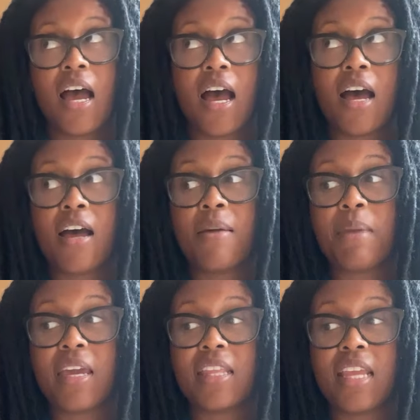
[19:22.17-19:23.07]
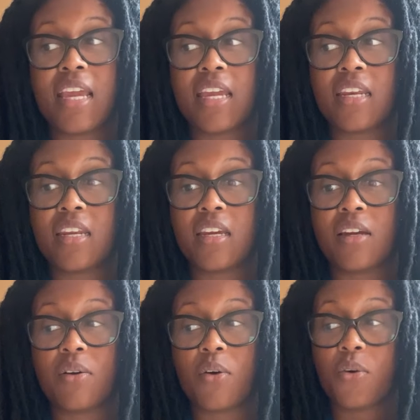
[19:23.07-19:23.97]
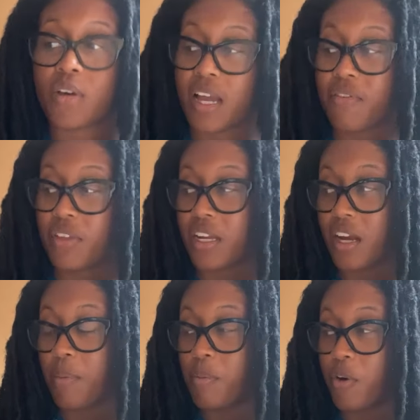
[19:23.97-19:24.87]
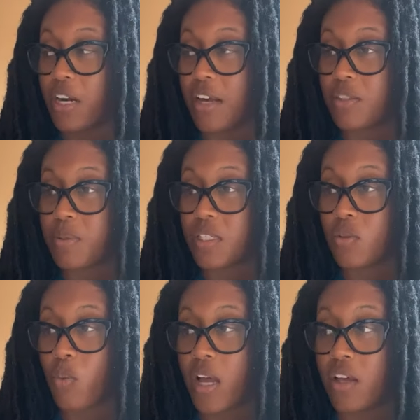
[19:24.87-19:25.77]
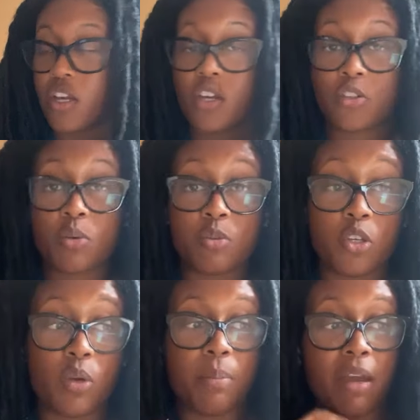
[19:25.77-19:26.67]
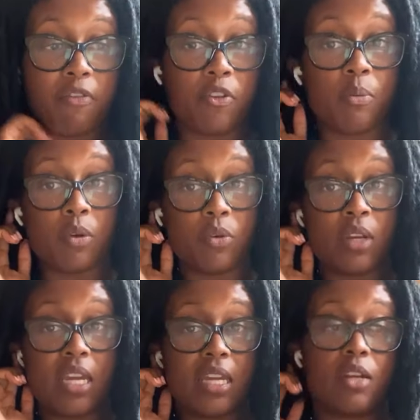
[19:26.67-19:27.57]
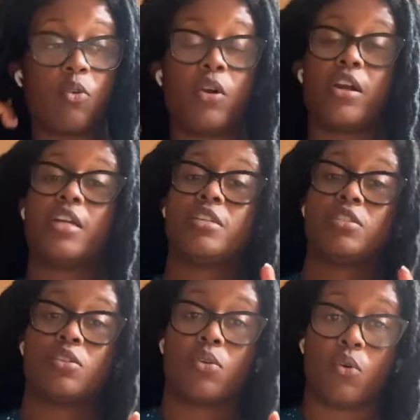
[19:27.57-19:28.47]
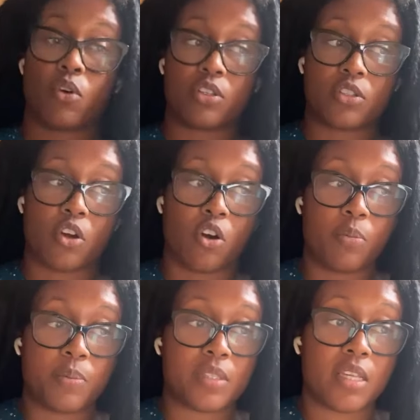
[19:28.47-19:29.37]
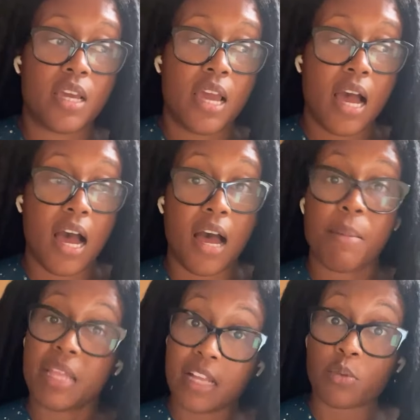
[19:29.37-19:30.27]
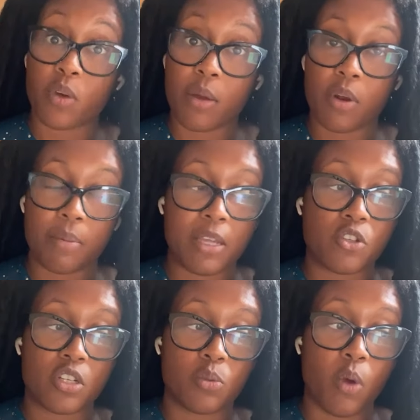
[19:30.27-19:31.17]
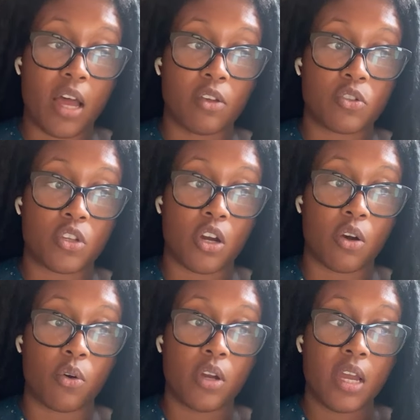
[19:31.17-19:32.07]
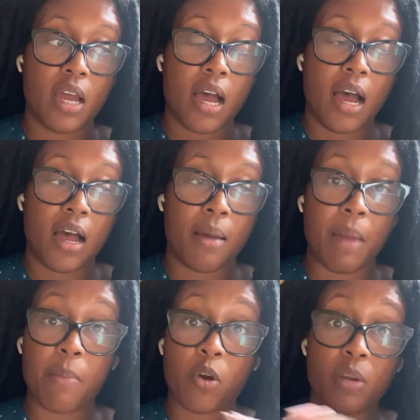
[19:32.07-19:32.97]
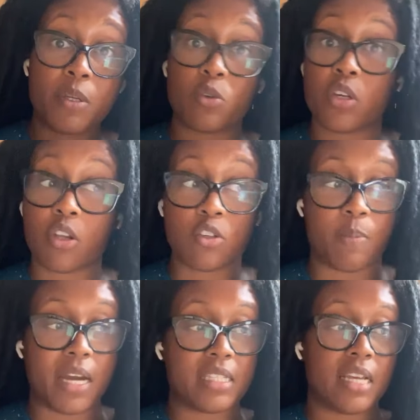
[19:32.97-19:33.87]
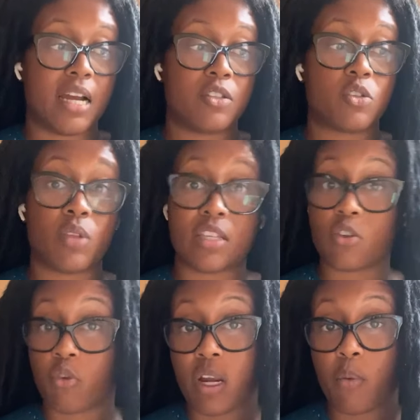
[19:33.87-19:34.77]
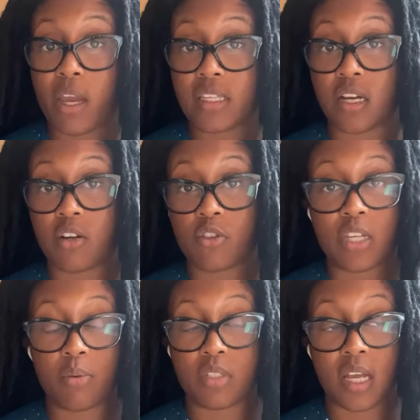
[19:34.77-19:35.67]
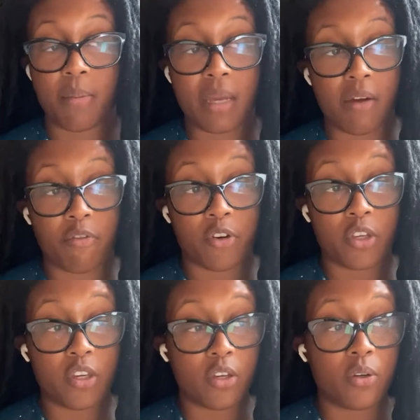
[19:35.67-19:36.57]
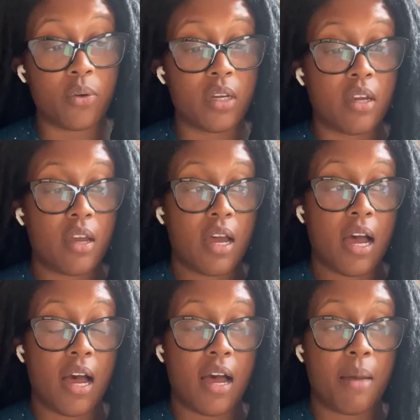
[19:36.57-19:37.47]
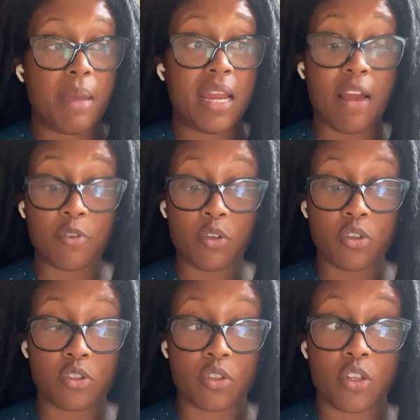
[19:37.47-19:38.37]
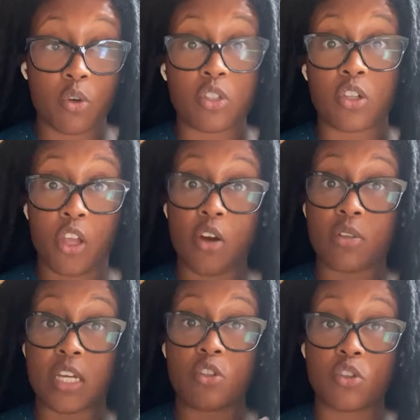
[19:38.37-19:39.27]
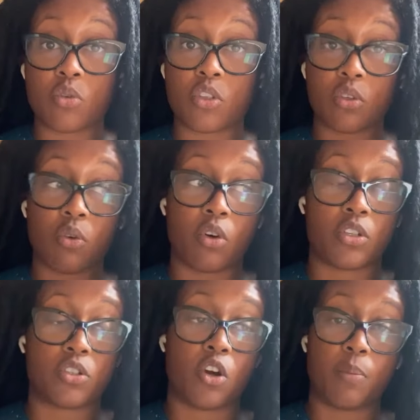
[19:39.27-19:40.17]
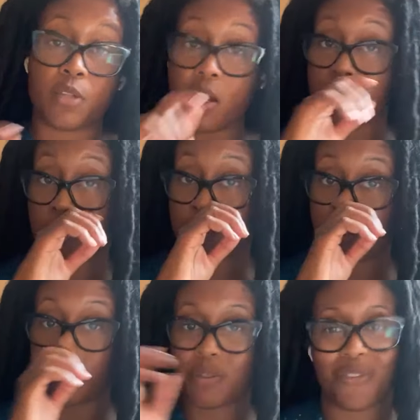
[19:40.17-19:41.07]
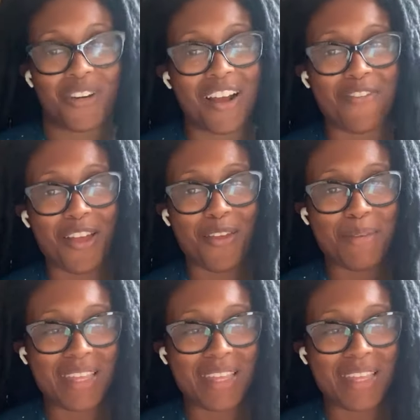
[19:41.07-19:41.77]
Um, and then, oh, I have like a couple more announcements as well. So I'm doing my full moon in Aquarius horoscopes. Um, and that's what I want to mention as well. So um, I'm going to be doing those by sign. So that's a great way to understand what's coming up for you. Um, and after the doors, the doors close, I do do horoscopes on YouTube. So if you're not following